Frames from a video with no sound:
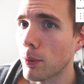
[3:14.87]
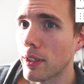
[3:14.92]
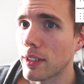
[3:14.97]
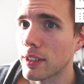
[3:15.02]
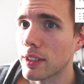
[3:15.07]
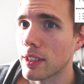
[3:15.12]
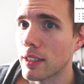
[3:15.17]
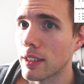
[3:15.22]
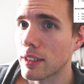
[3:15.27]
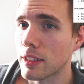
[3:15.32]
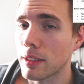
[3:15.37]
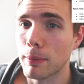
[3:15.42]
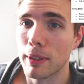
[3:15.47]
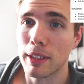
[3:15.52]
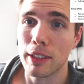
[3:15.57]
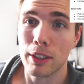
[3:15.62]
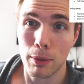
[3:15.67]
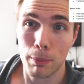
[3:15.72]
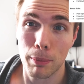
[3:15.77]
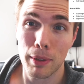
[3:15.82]
why he sent this to
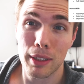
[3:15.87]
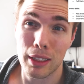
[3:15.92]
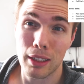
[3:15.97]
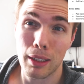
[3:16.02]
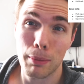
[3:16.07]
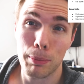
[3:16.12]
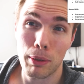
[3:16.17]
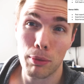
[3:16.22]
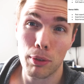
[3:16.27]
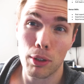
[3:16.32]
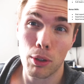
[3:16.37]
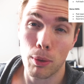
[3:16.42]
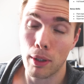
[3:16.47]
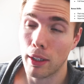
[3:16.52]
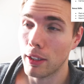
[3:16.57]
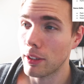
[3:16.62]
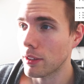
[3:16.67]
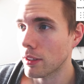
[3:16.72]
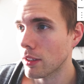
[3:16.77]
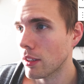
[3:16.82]
me, so it must not be
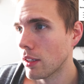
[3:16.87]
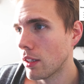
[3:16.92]
required.